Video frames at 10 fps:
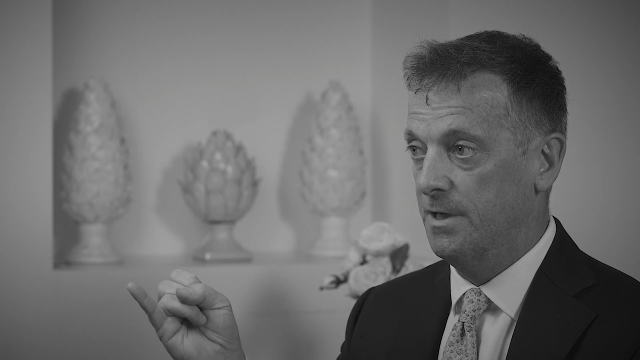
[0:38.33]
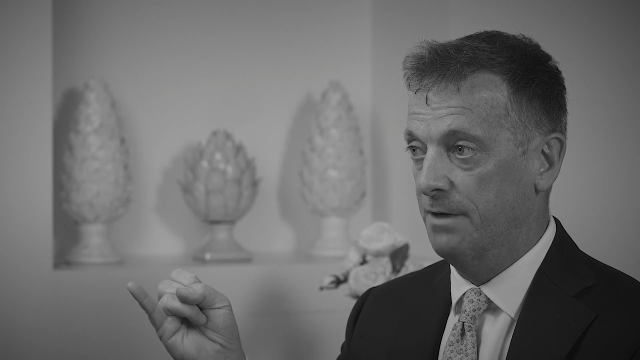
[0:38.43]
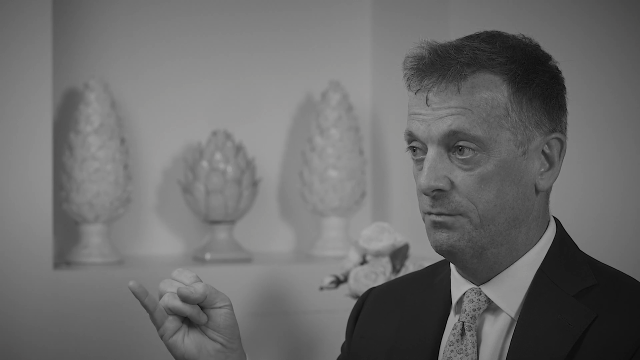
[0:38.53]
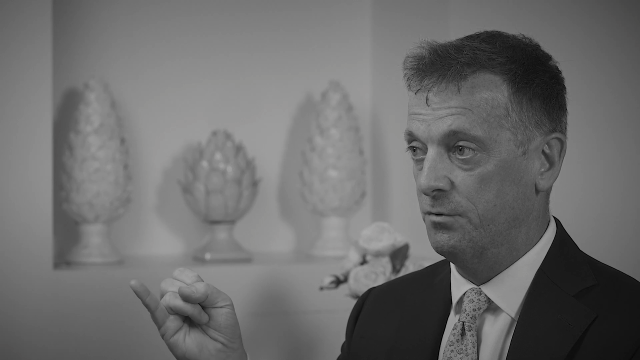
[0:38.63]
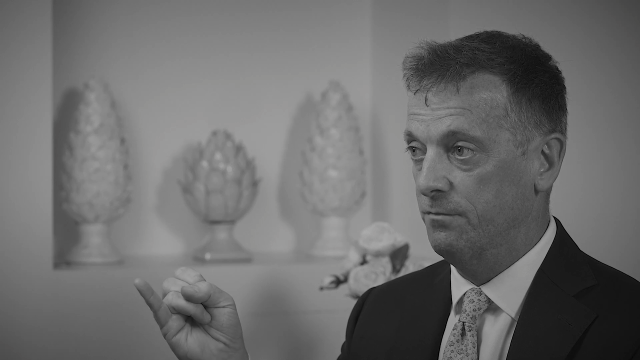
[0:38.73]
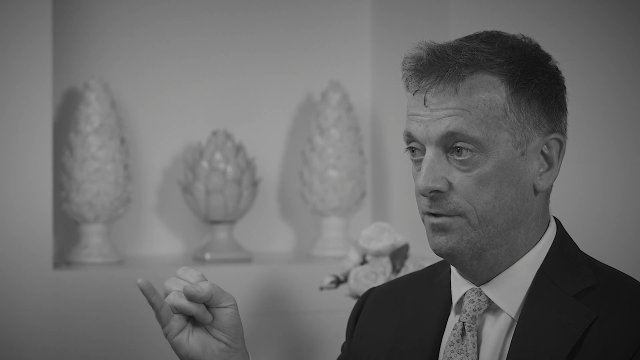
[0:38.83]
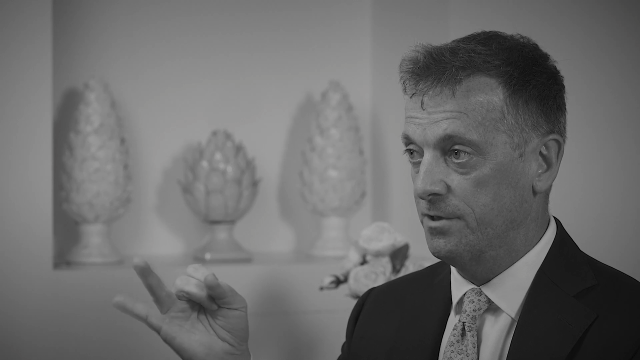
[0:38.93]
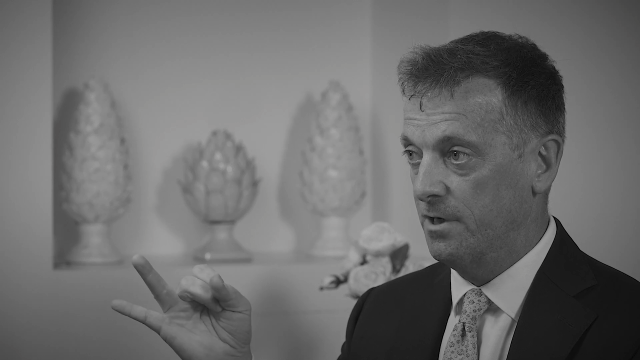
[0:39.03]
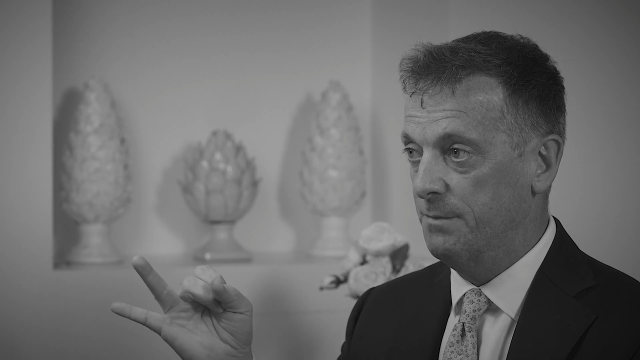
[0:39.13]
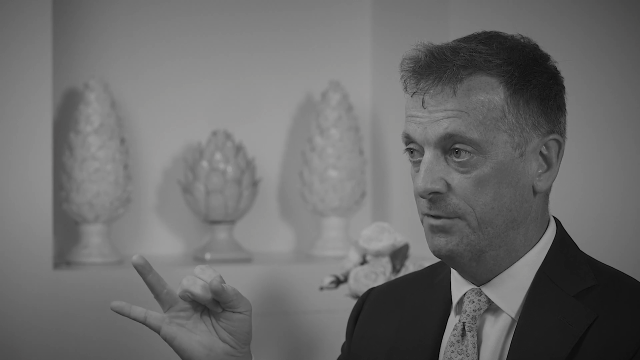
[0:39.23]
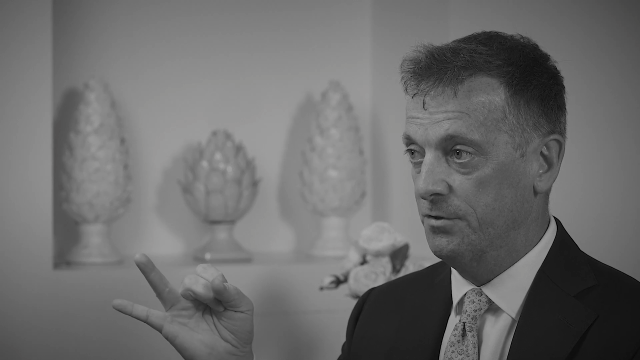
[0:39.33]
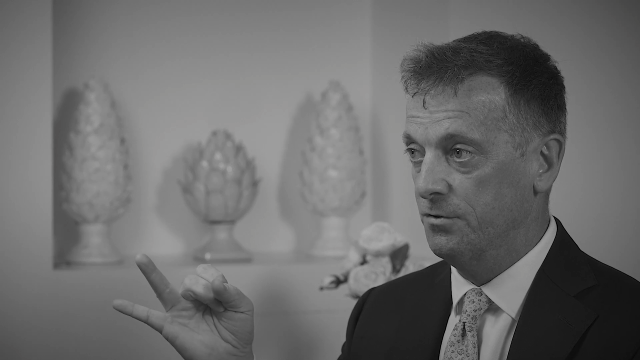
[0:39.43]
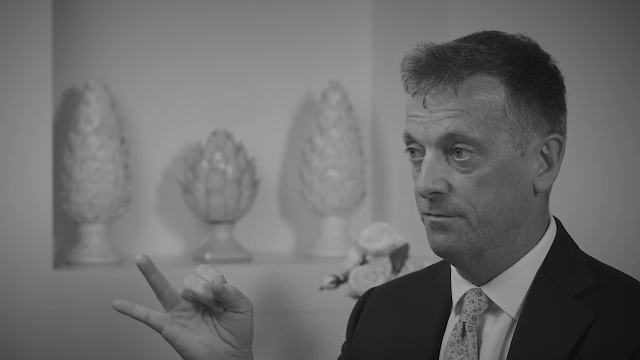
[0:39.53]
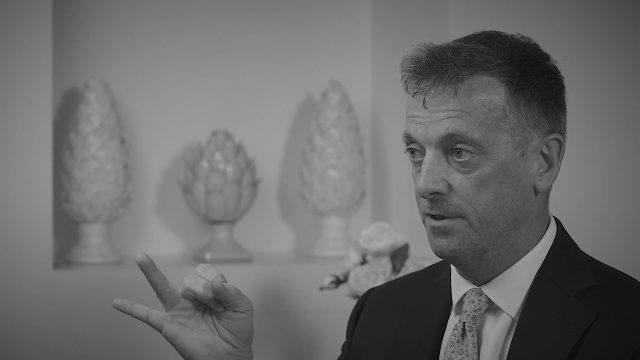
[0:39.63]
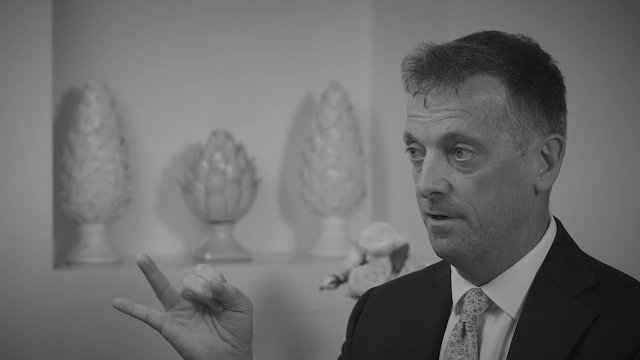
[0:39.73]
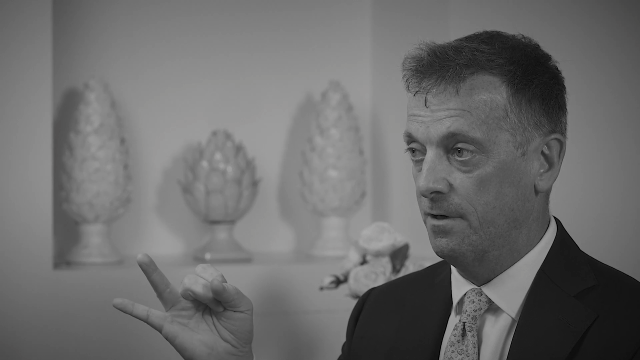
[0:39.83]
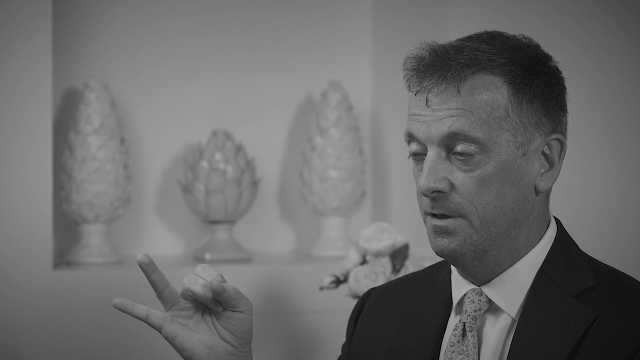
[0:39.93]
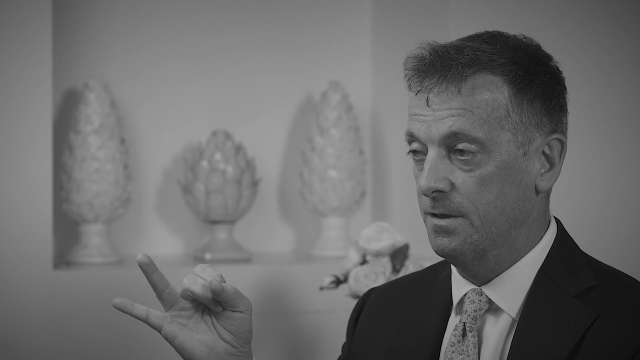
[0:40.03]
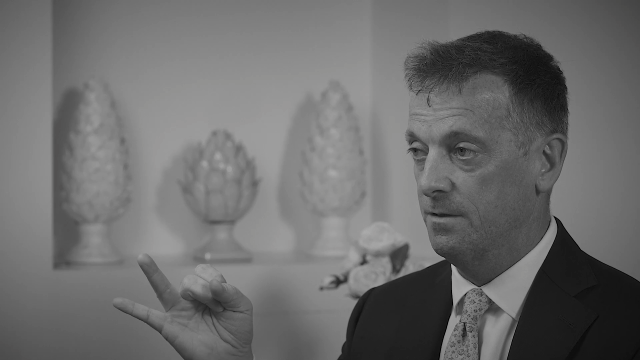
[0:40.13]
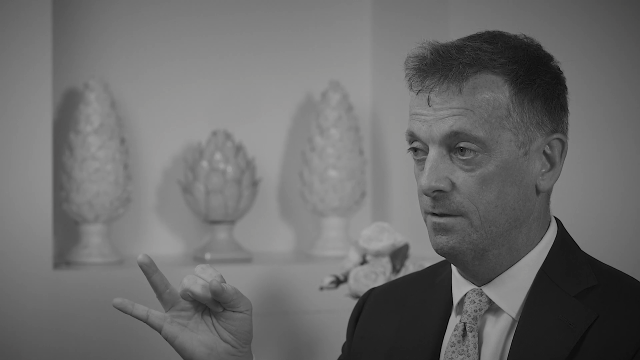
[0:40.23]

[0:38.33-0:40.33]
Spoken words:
they have to prove the time that you drove the car.